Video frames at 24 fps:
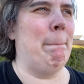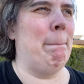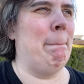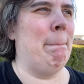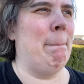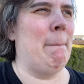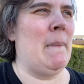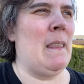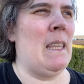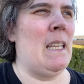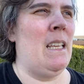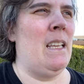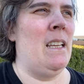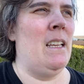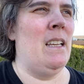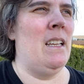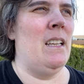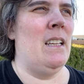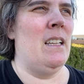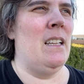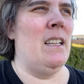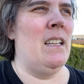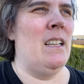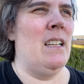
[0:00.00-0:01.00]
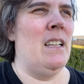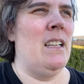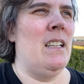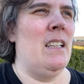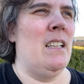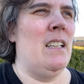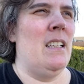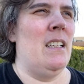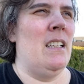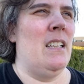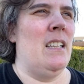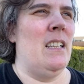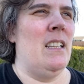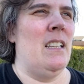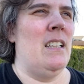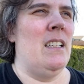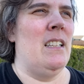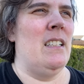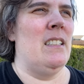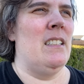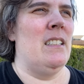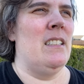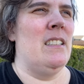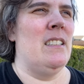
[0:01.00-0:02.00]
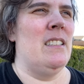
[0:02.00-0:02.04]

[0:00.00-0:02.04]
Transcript: Nobody speaks.